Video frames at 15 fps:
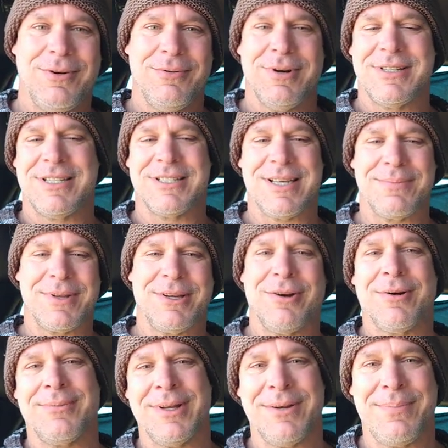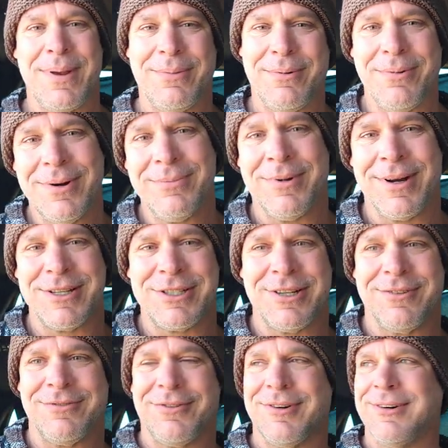which is something normally people wouldn't want to
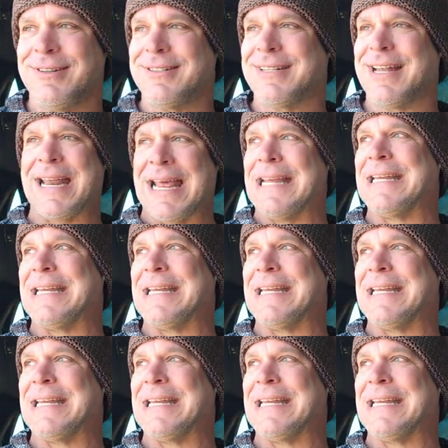cheer for, is an